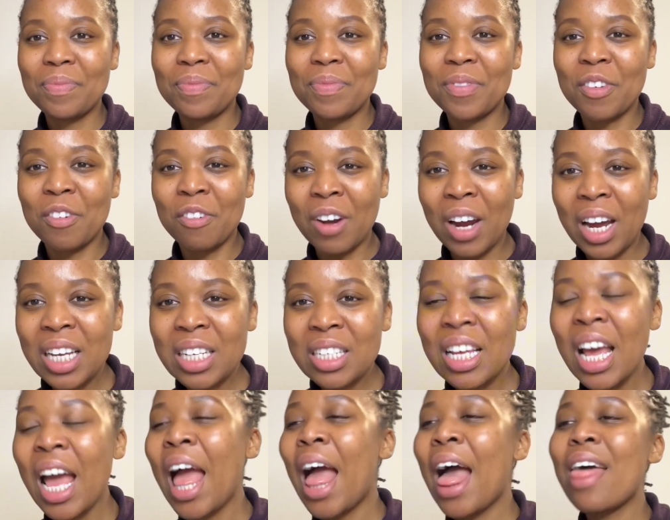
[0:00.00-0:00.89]
Right?
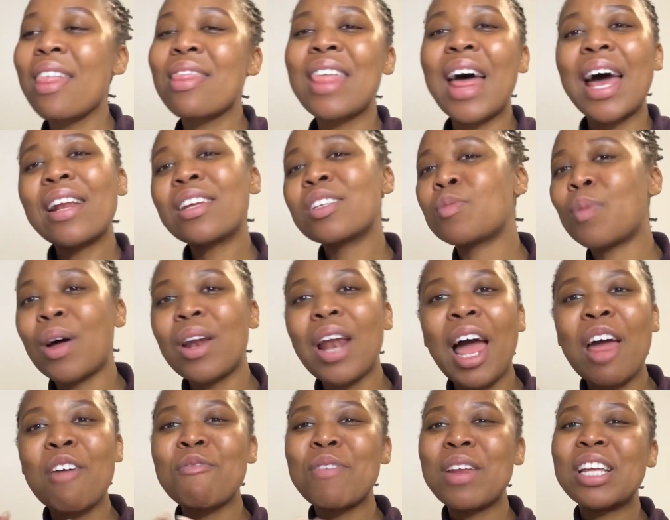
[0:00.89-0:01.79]
That is what
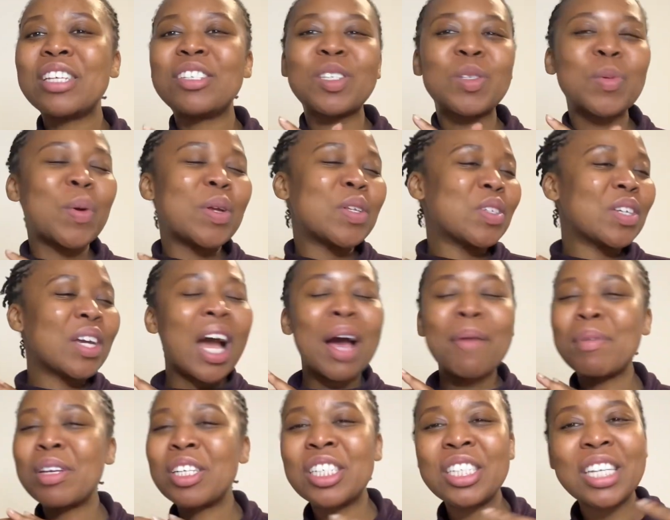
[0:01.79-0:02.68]
I really just want to
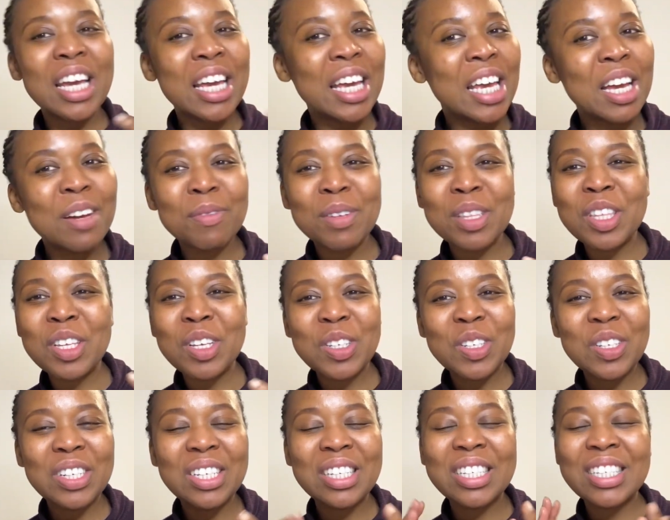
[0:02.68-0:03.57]
come and share here with you
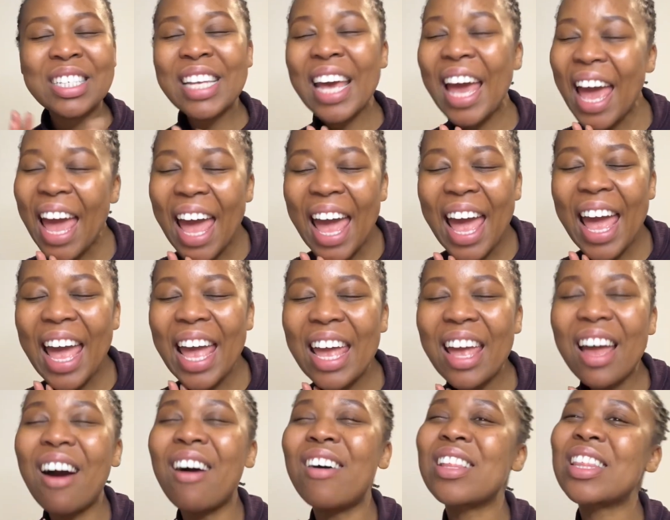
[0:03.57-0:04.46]

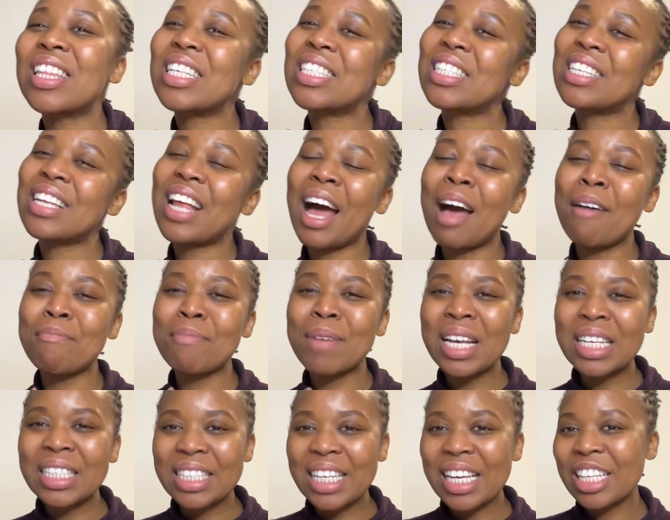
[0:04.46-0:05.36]
today on this
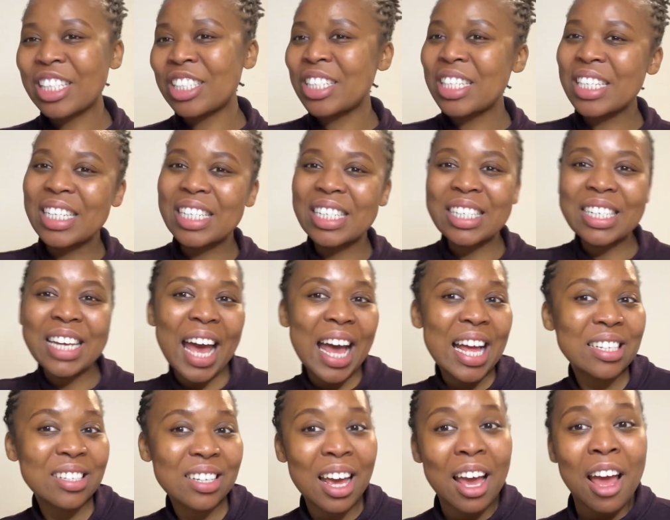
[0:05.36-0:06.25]
amazing chitty
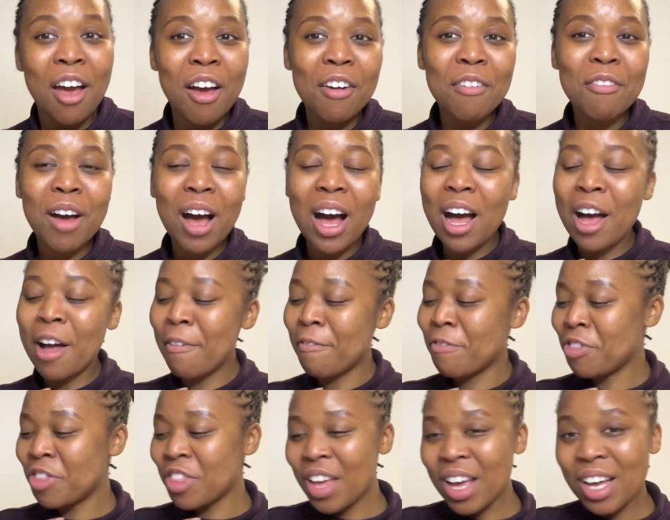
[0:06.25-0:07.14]
chat
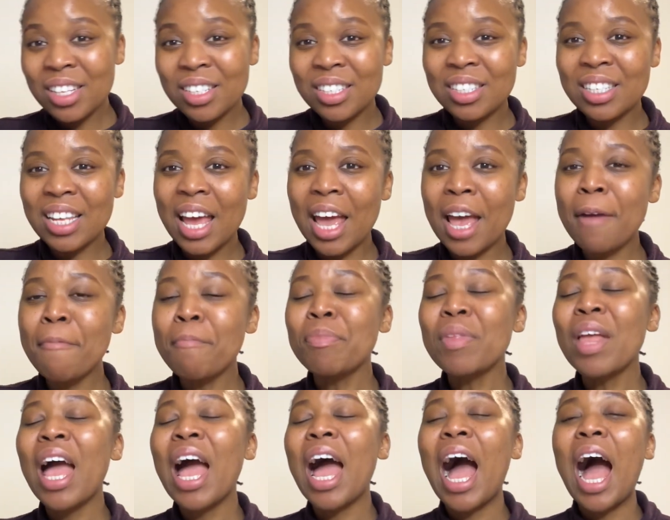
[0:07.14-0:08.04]
Thursday.
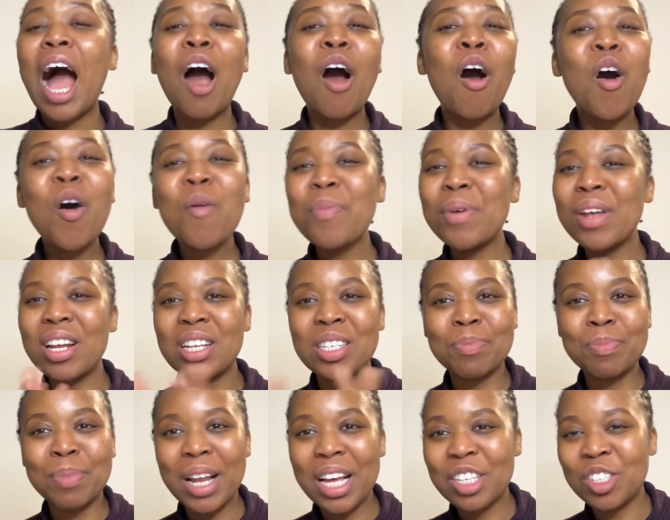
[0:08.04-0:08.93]
I hope it has
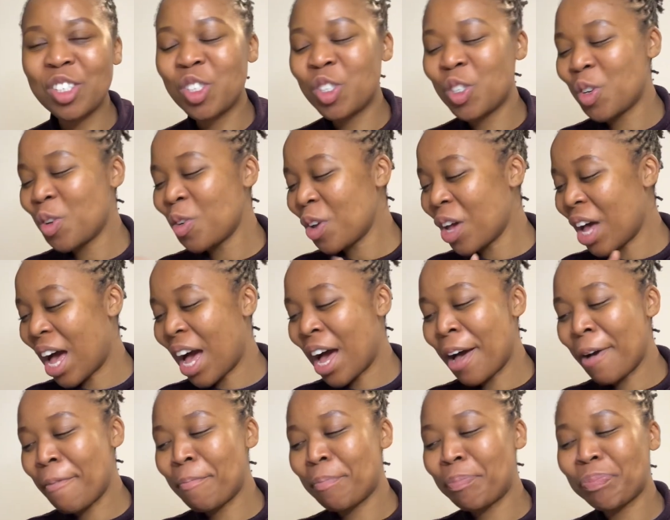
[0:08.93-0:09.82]
blessed you.
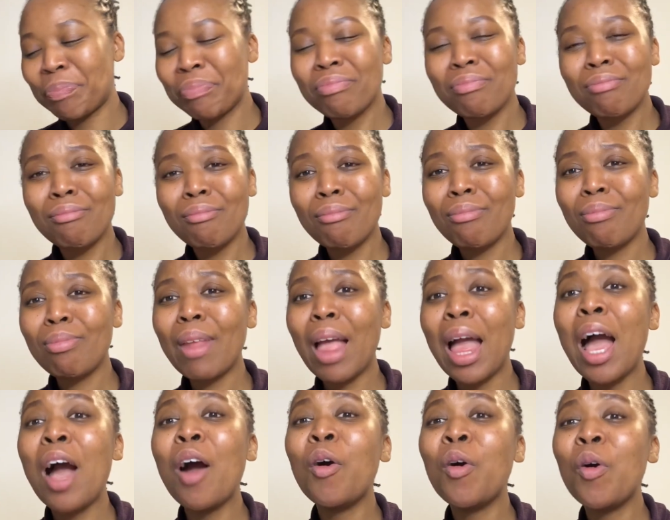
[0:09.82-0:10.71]
I
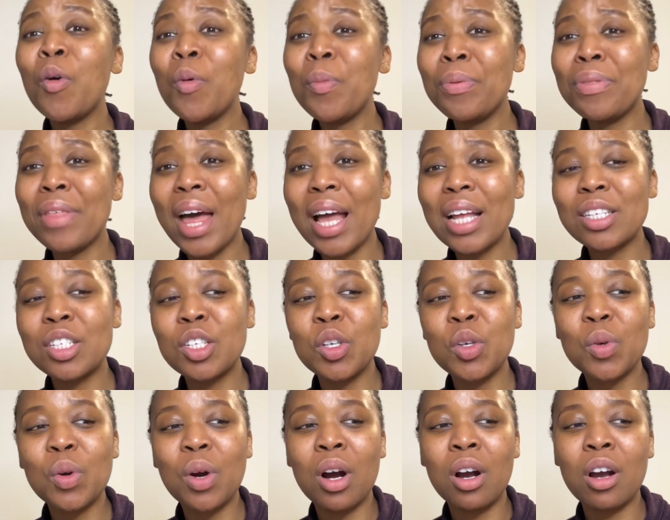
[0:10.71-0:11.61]
hope that
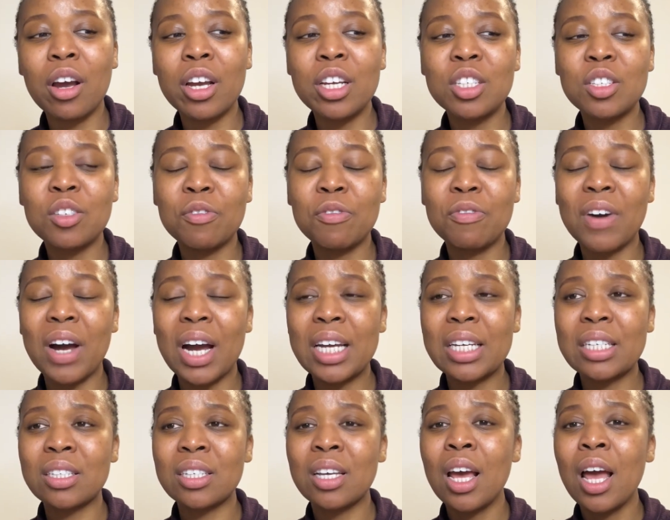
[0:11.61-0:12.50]
you are going to
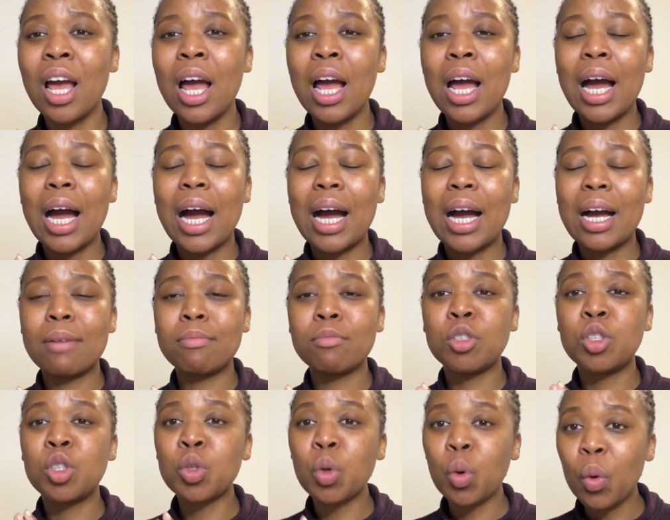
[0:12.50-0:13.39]
find
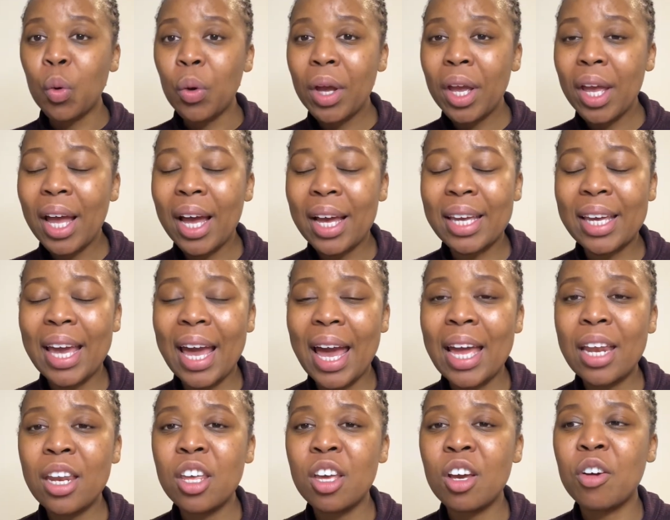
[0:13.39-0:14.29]
joy
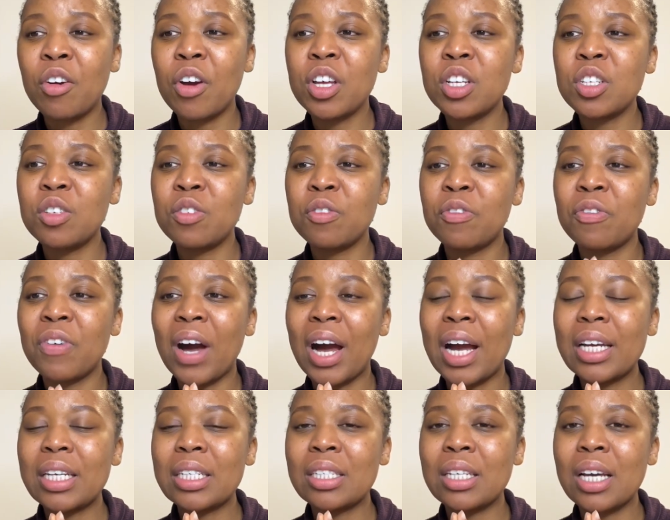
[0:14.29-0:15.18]
again. You're going to
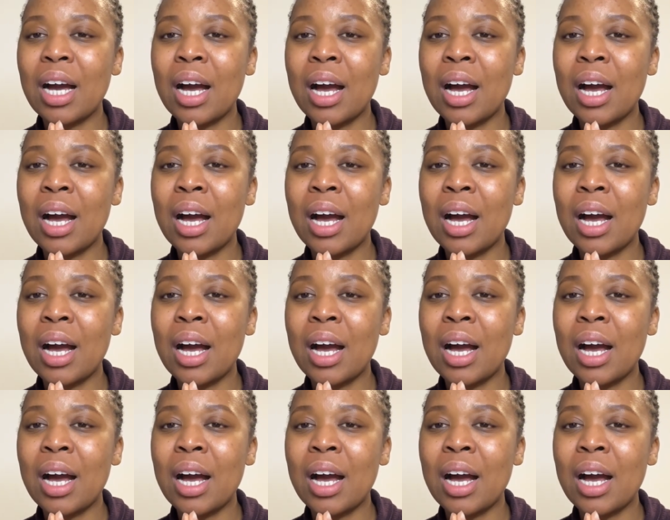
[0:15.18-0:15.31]
find